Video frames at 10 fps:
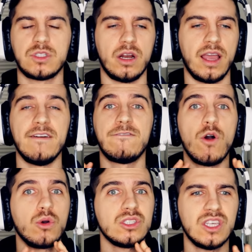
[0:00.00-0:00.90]
I'm sorry, I'm
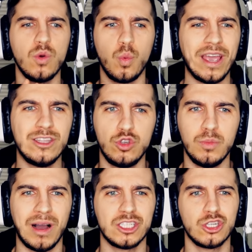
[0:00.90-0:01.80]
focusing way too
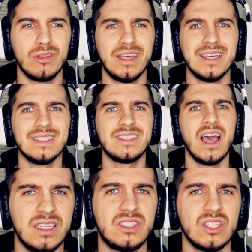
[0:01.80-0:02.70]
much on this.
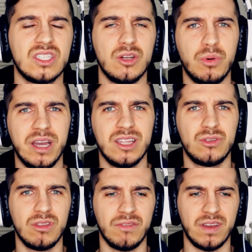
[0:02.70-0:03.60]
Let's just get right into the